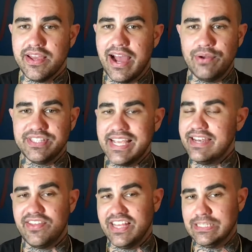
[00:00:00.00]
I would
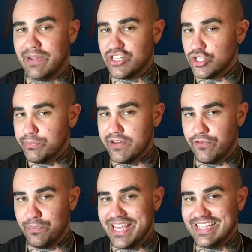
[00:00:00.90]
say nothing special, but
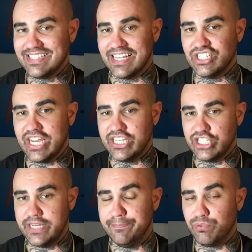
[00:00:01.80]
for being such a
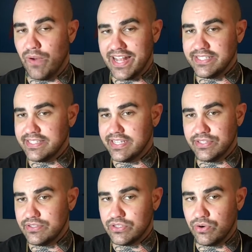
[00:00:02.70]
cheap price,
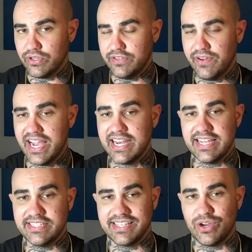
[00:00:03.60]
it's totally
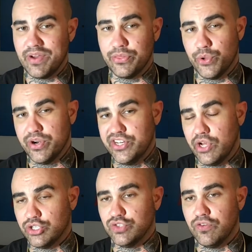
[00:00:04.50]
fine. It's like around
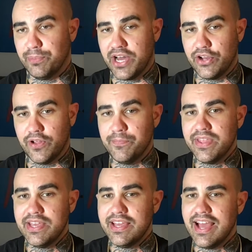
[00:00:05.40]
$30 for a bottle.
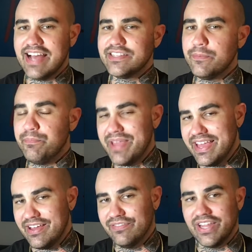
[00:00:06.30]
Has a
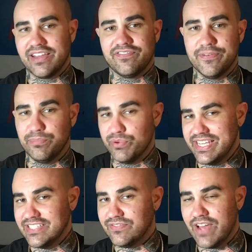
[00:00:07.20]
bit of like a
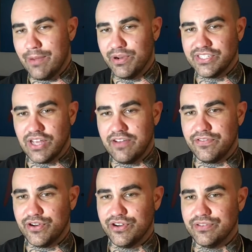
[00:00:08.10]
Febreze fabric
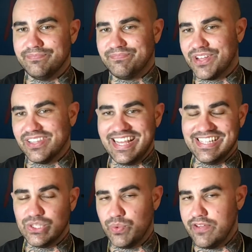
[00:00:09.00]
softener,
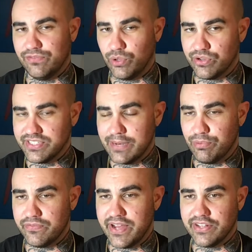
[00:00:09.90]
clean, sweet floral
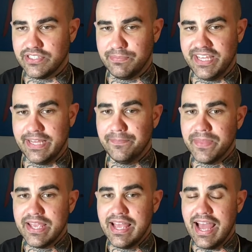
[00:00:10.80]
scent profile to me
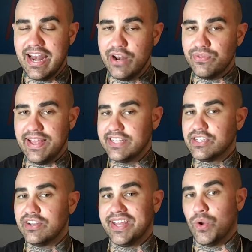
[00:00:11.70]
and I don't think
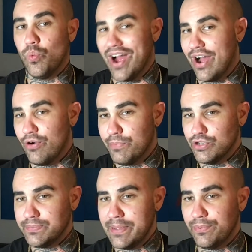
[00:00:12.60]
it's gonna like wow
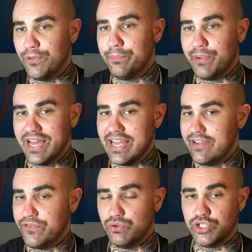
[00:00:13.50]
most people, but
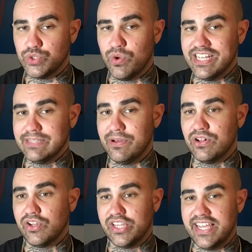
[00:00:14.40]
if you just want to
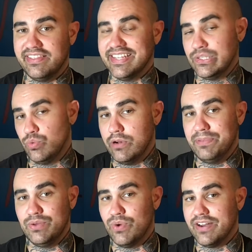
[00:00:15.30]
smell clean, this would
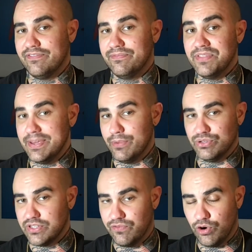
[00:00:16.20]
be one of the
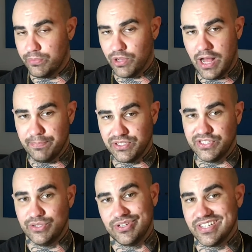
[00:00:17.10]
most affordable
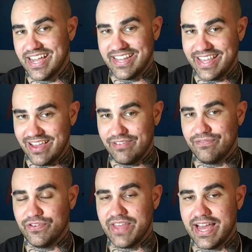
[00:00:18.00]
options you could kind of get
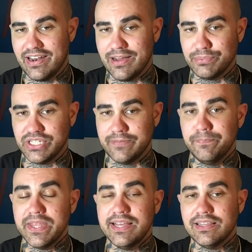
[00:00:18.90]
for that option.